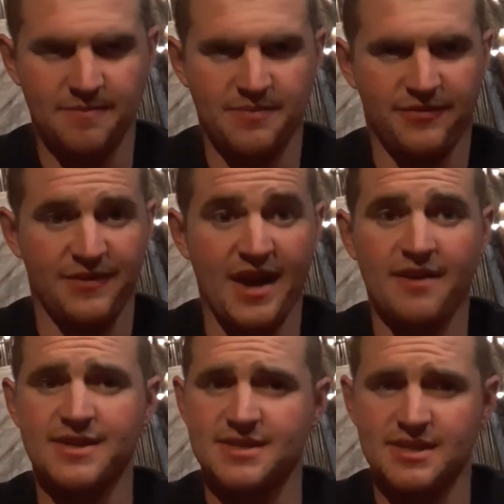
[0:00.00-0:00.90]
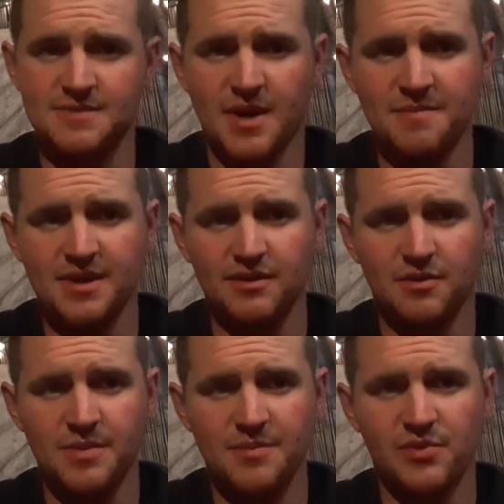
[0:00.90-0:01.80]
for that reason, these might be a little
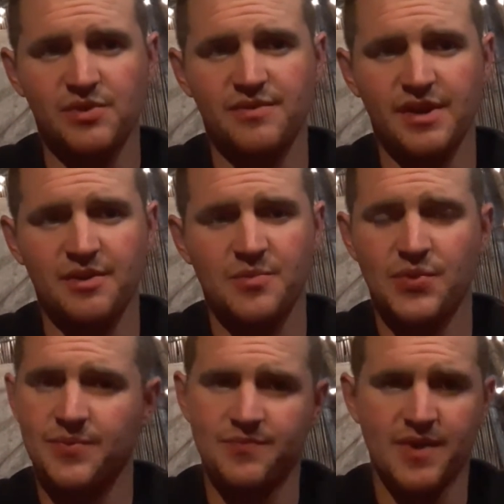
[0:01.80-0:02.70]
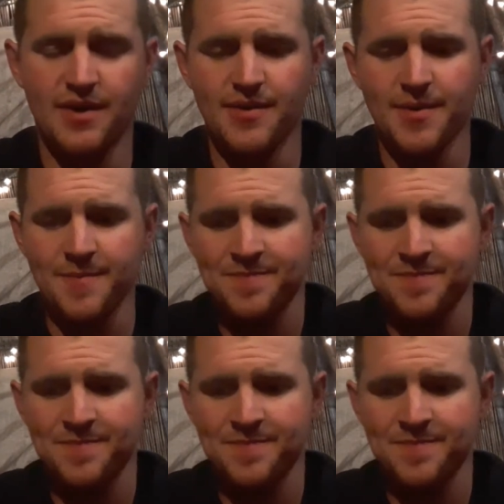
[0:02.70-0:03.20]
bit more available. I don't know.